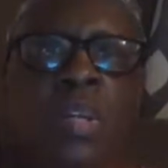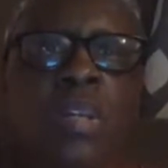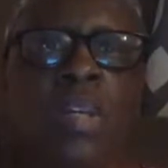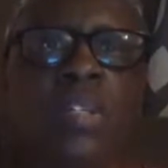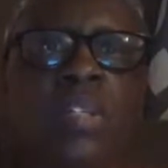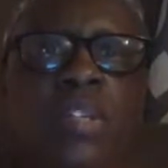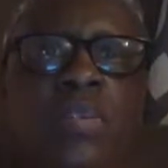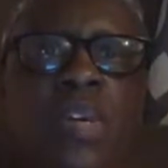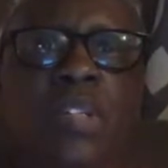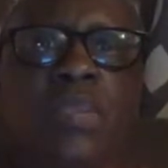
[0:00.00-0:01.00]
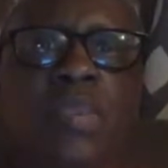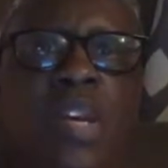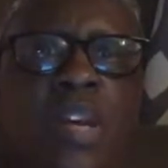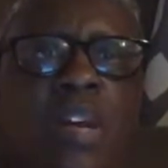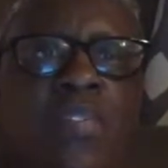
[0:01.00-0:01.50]
Let's see who else
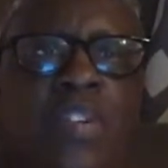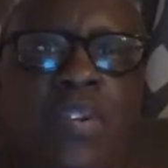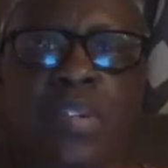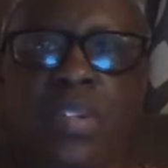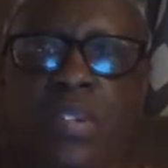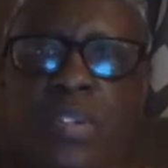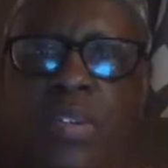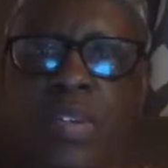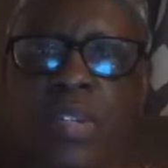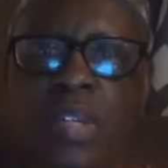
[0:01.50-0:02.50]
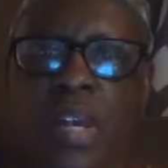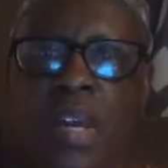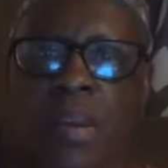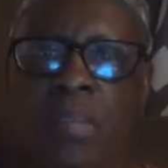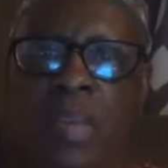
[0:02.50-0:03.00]
we have here in story
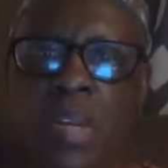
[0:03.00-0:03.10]
time.